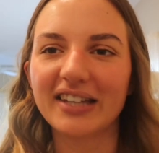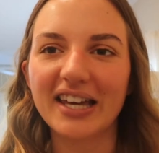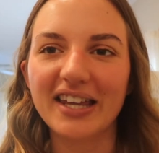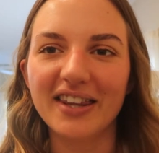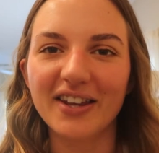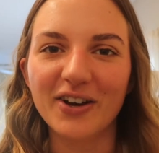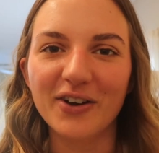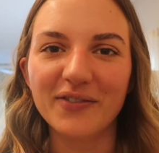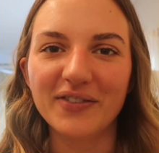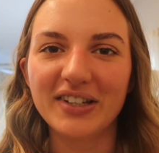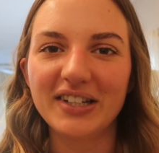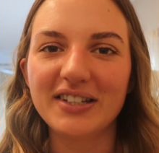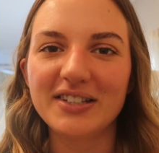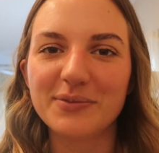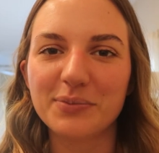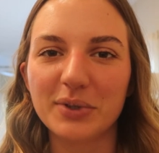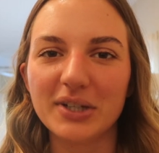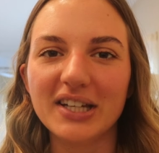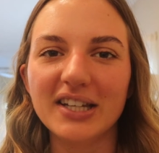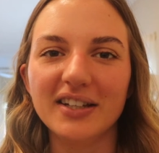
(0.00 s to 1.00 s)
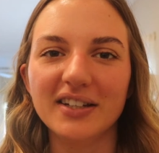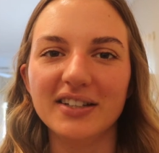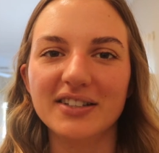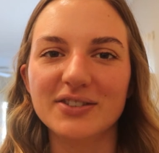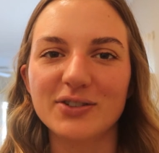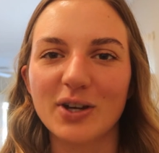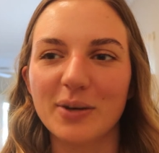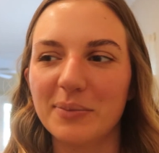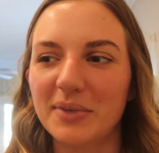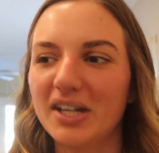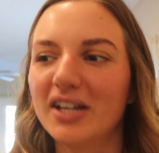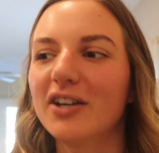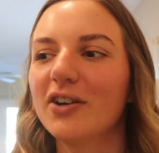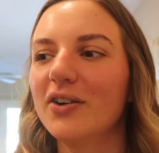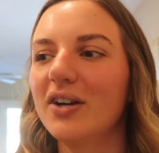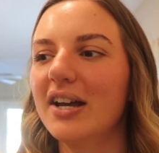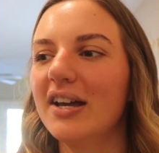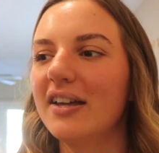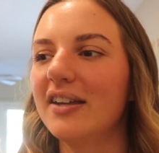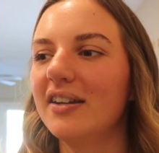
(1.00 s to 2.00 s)
the oven is preheated, so I'm gonna go
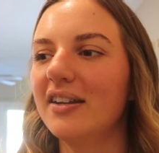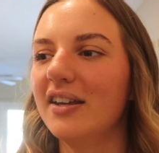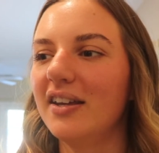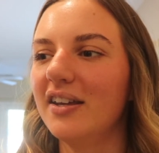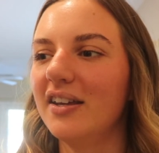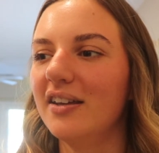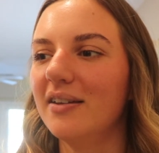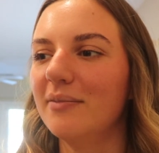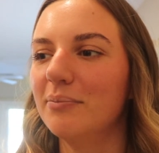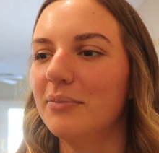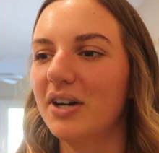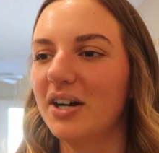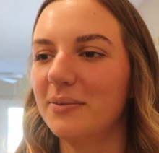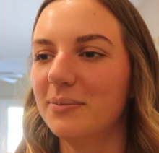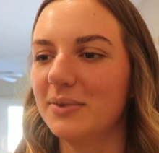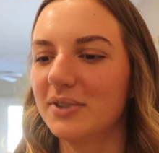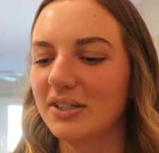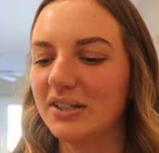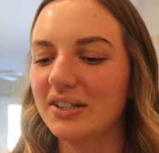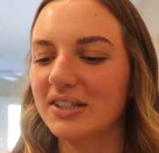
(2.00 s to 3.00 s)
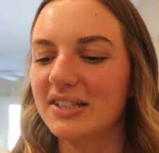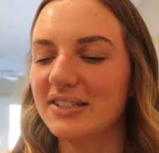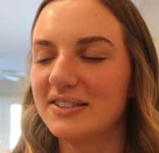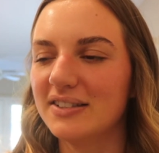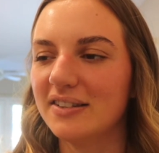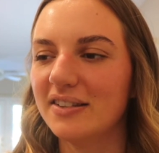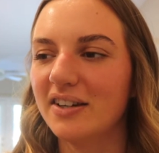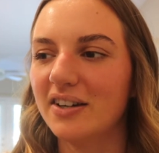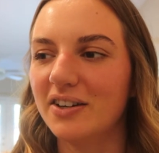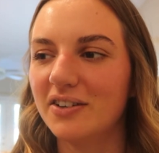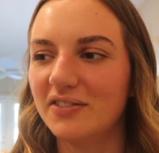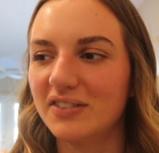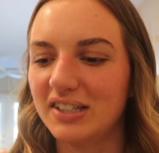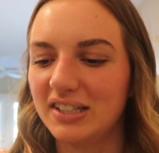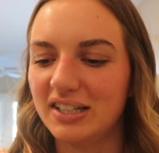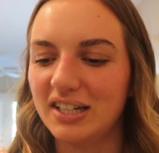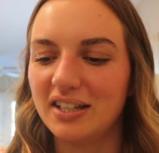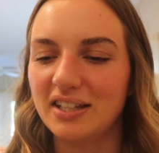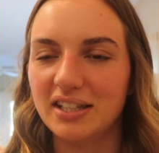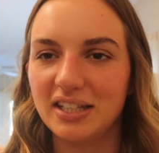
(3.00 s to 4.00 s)
ahead and pop the cookies in the oven
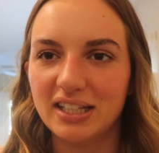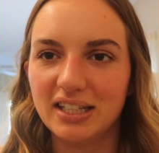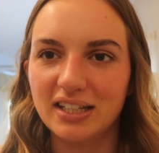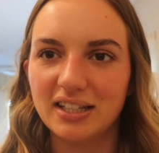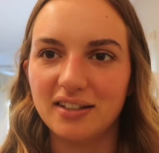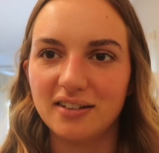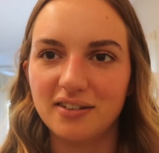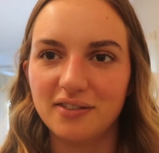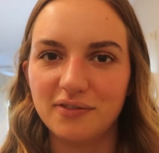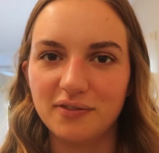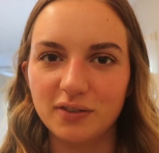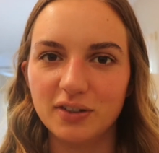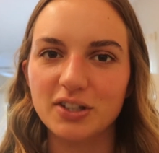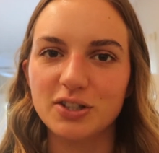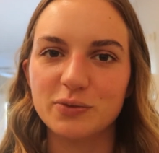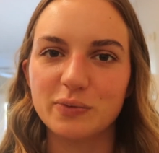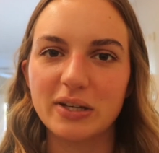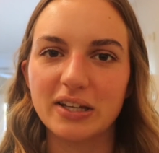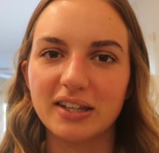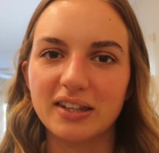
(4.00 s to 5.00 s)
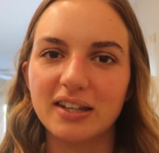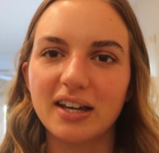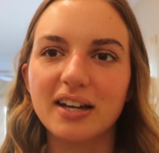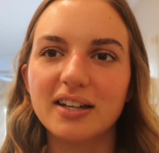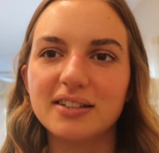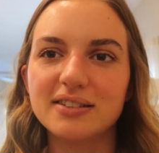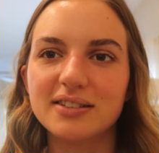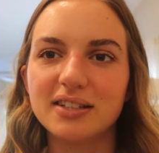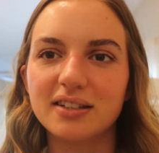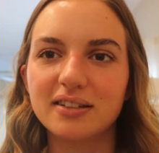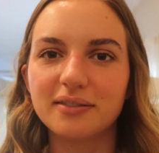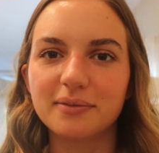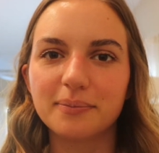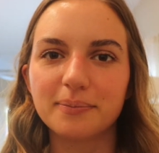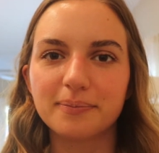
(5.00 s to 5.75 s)
and then finish making the icing.